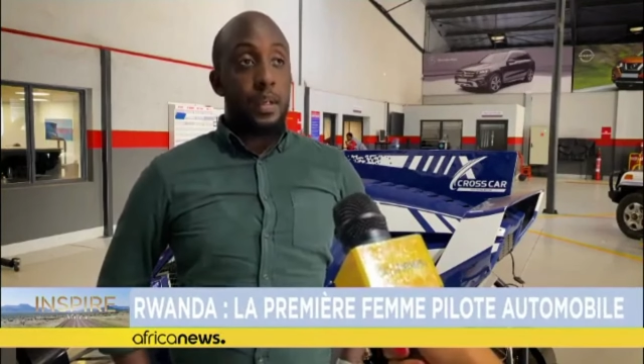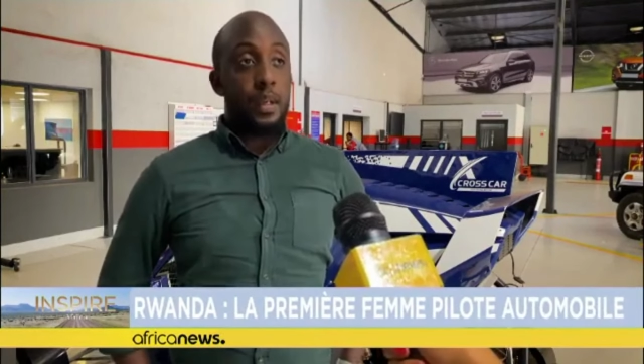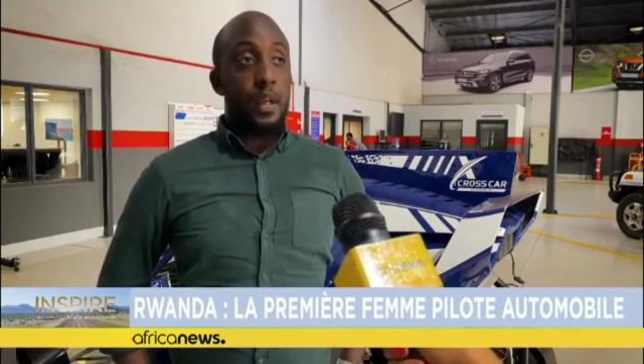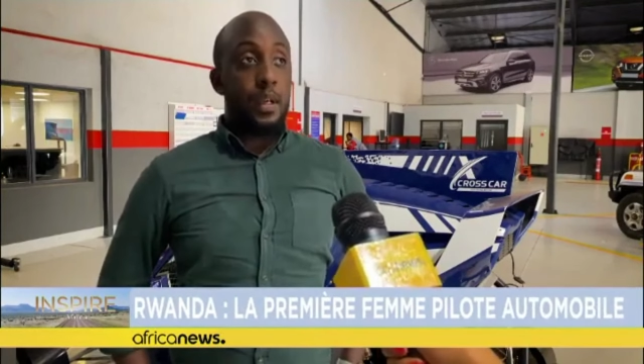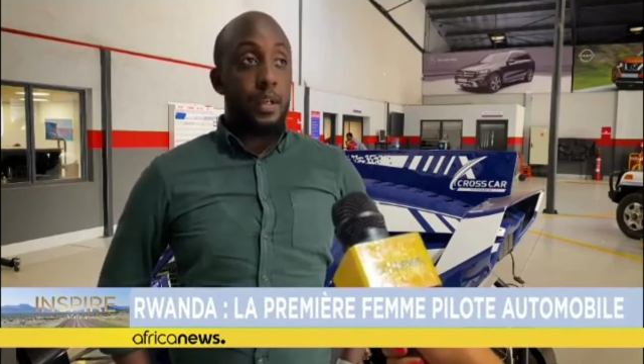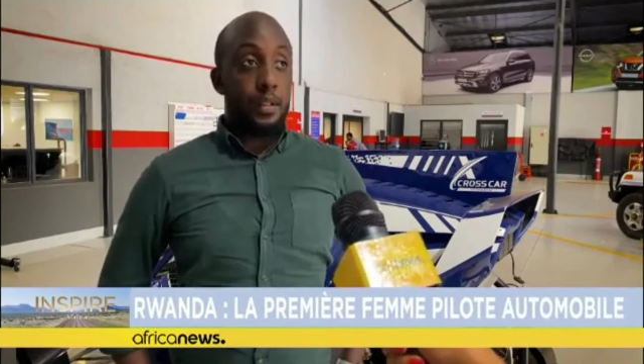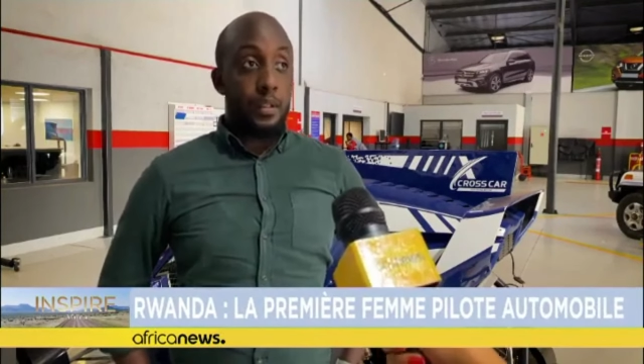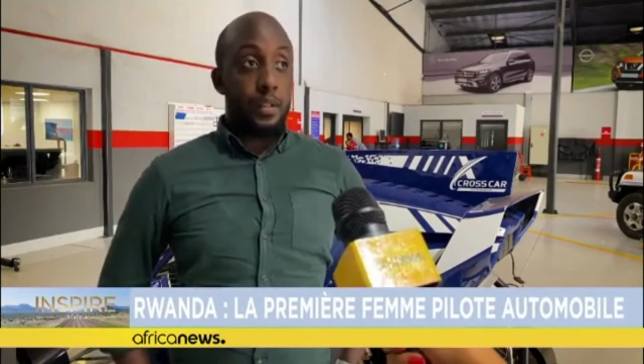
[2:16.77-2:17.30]

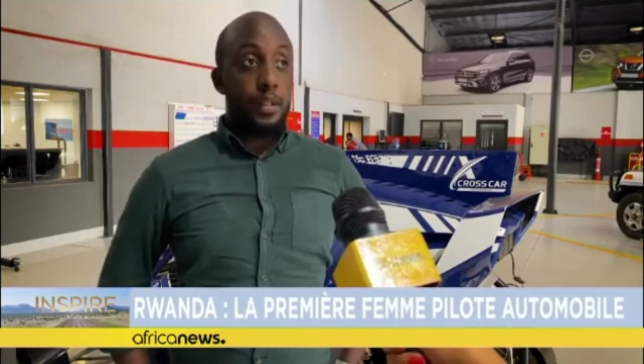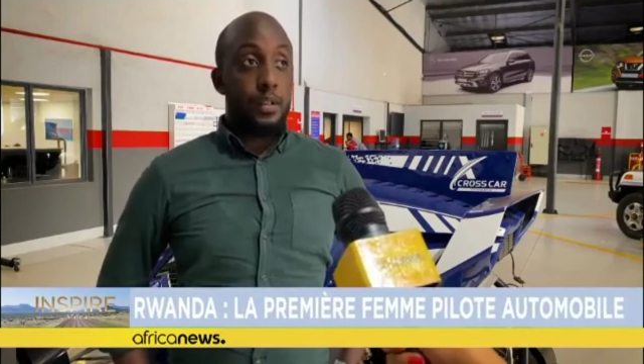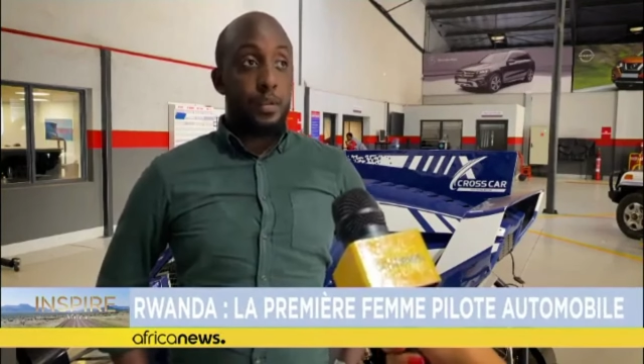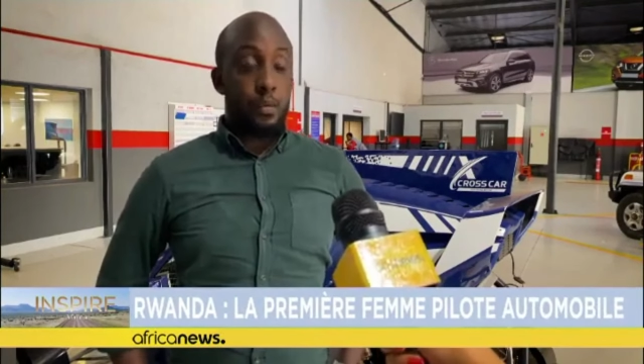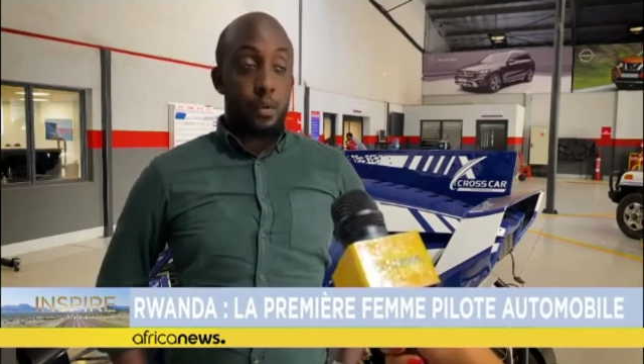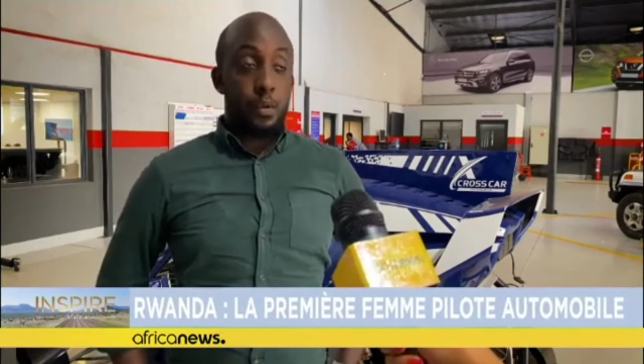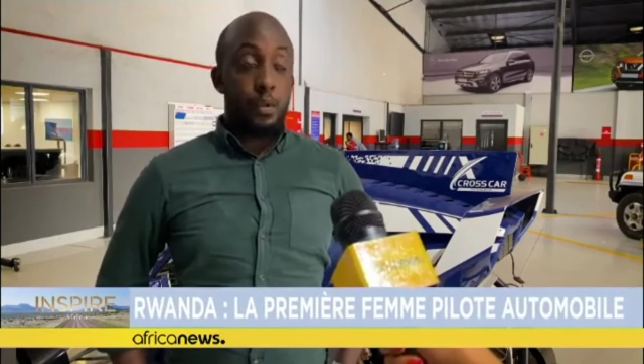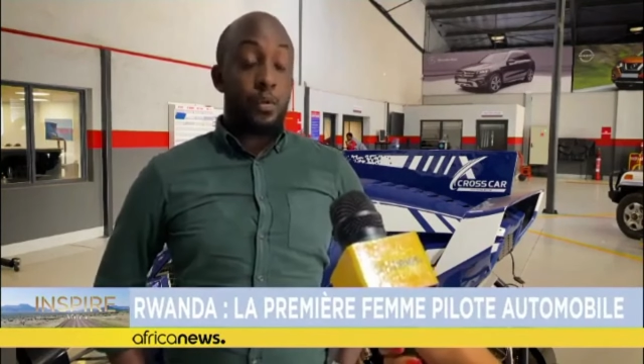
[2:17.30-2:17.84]
Yeah, and uh,
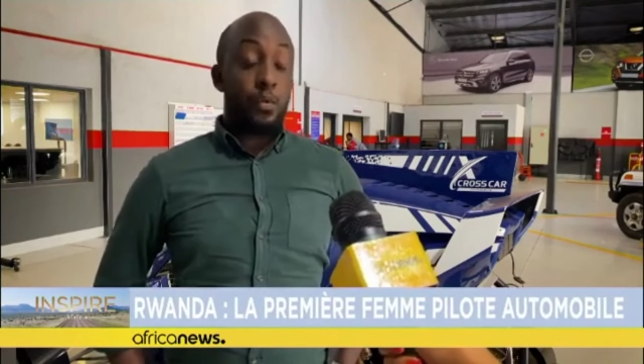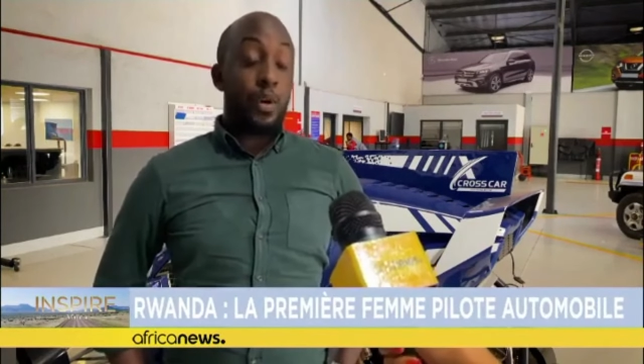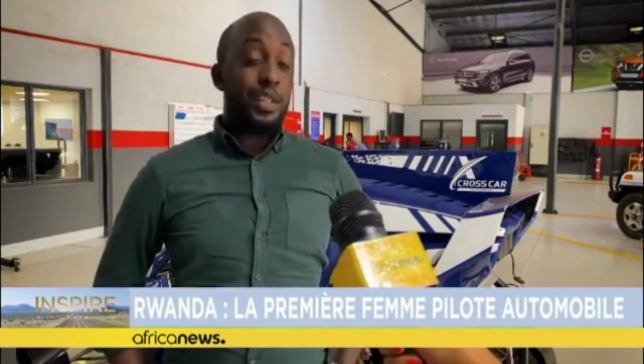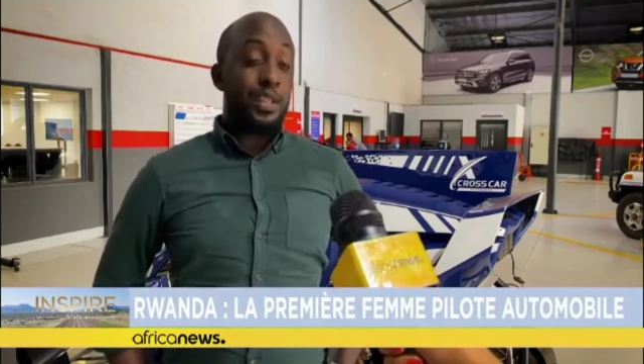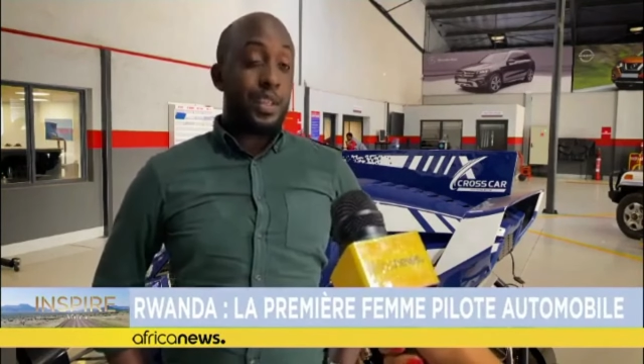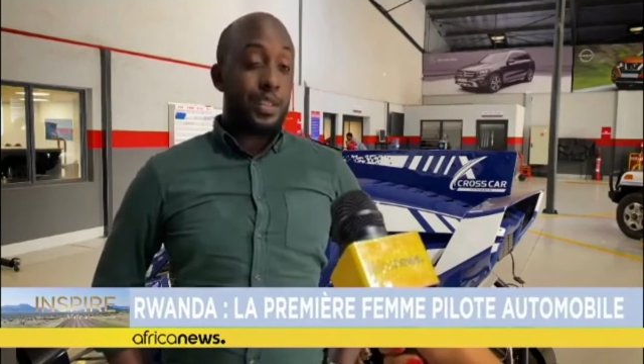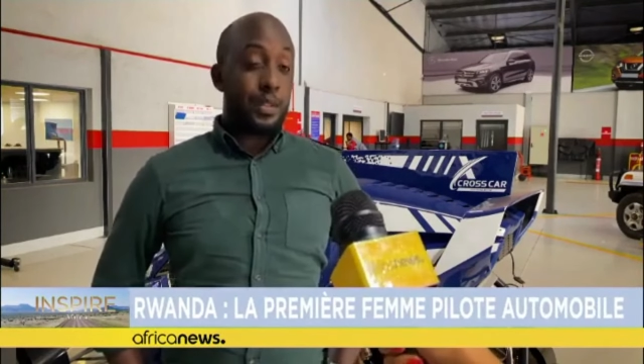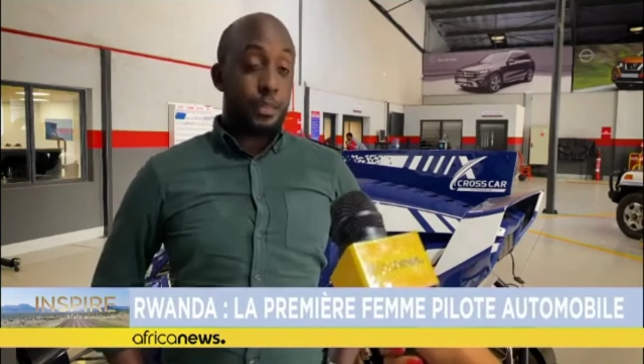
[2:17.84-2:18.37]
it was
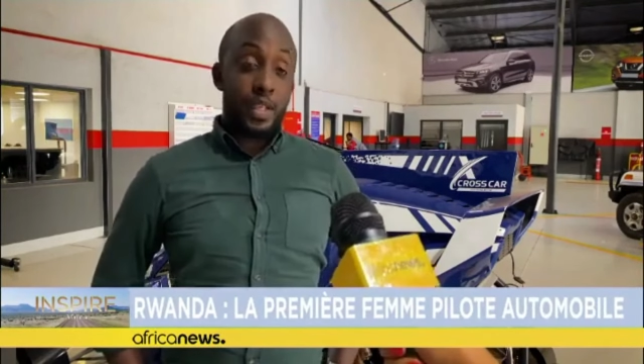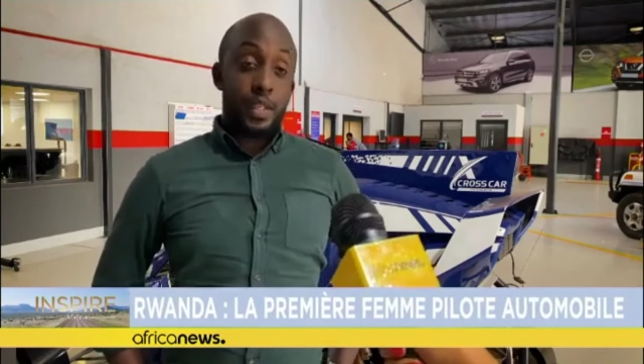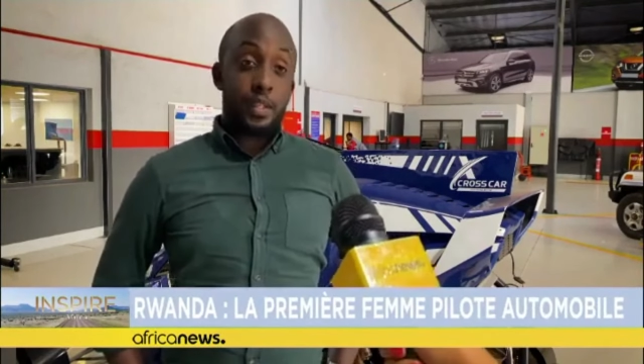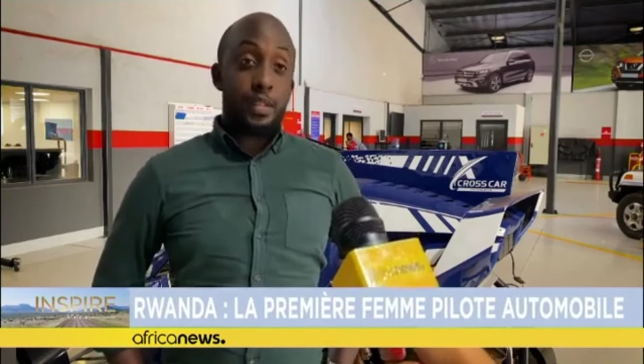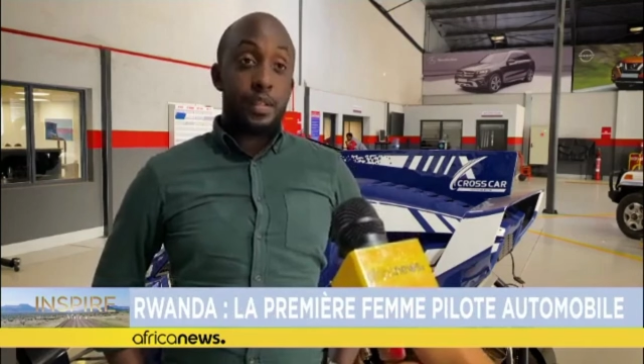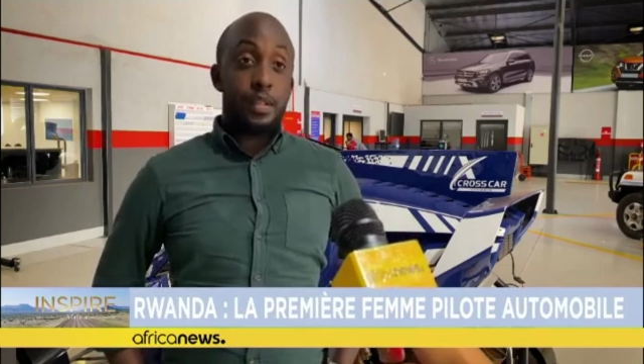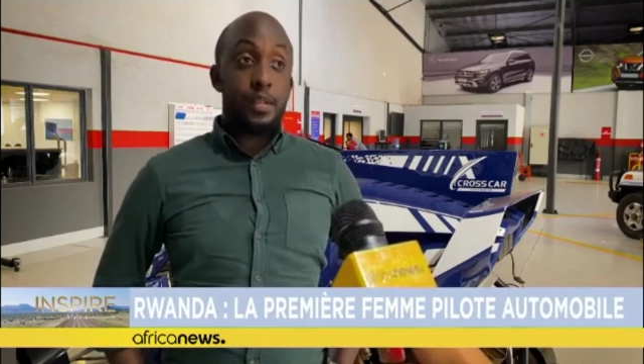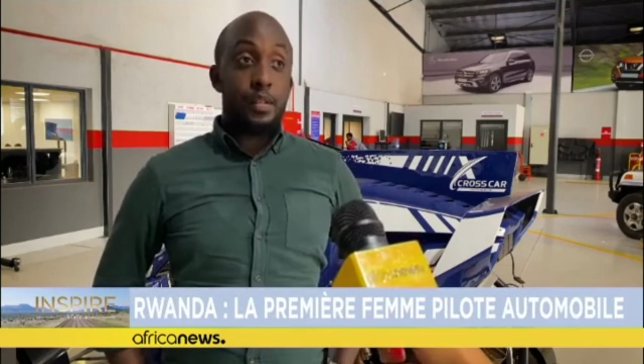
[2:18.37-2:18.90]
quite
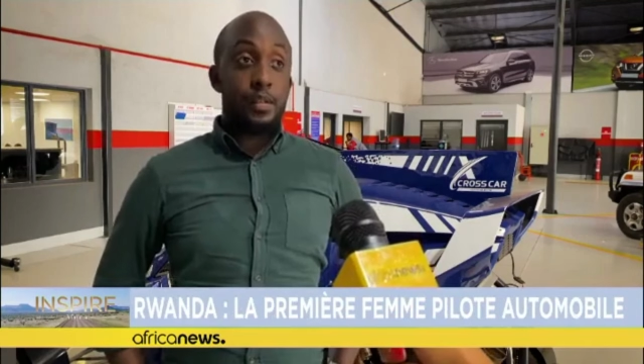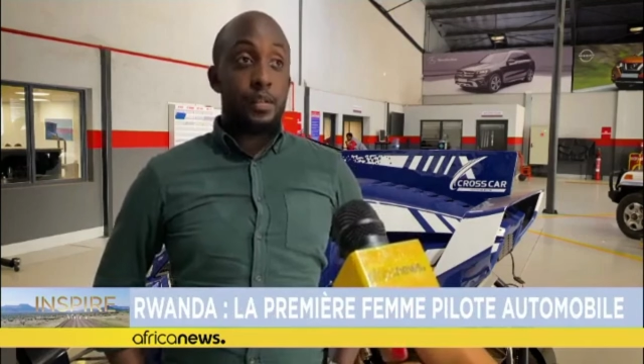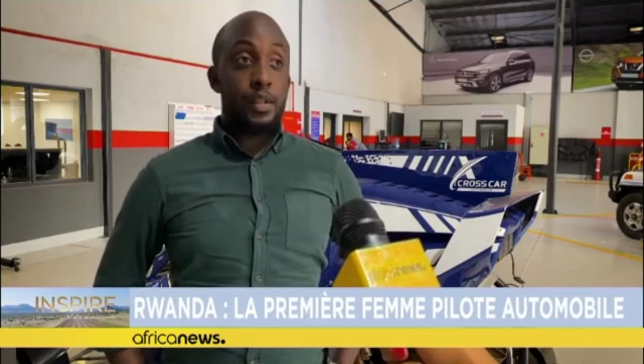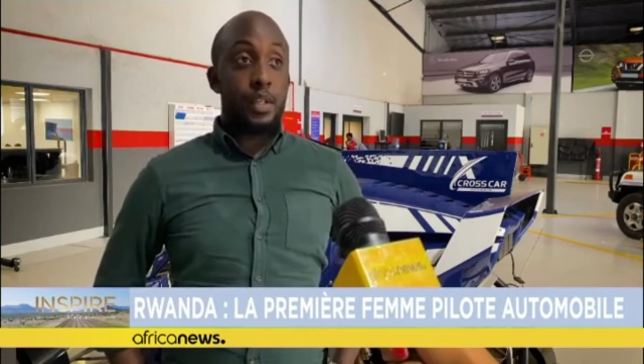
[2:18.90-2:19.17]
expensive,